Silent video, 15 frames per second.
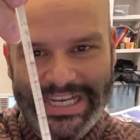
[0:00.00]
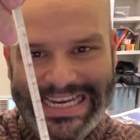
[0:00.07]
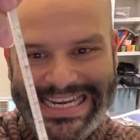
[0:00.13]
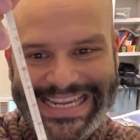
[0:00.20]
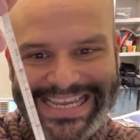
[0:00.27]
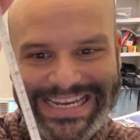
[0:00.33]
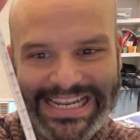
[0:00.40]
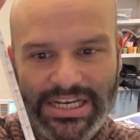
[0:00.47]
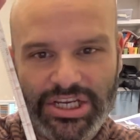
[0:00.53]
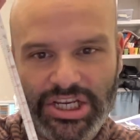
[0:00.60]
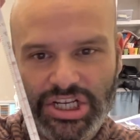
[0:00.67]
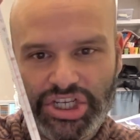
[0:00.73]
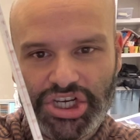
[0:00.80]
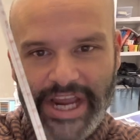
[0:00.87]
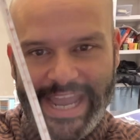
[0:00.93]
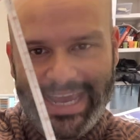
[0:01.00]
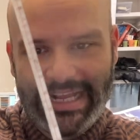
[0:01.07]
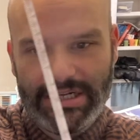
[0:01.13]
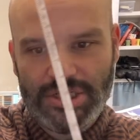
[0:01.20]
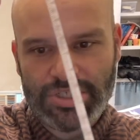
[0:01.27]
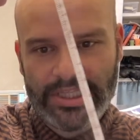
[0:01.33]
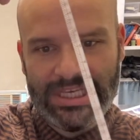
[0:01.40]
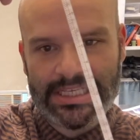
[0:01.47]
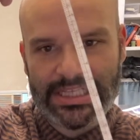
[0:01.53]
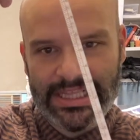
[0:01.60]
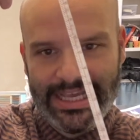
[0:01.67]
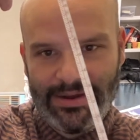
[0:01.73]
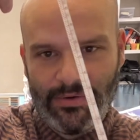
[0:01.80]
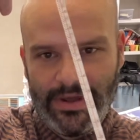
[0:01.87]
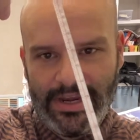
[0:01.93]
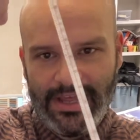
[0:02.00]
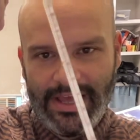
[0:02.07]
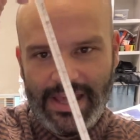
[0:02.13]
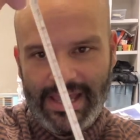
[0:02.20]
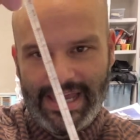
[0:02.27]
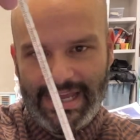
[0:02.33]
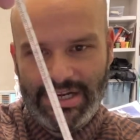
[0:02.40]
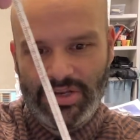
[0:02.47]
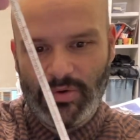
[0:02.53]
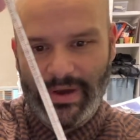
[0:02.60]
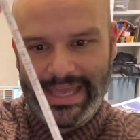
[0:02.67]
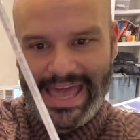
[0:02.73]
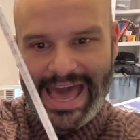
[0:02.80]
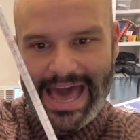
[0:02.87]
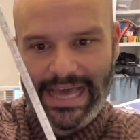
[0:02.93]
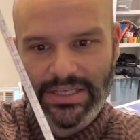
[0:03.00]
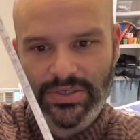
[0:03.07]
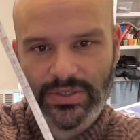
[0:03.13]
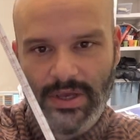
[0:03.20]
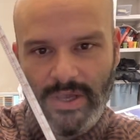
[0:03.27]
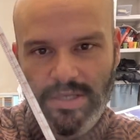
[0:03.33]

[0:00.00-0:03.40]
needed to change this liquid into a gas.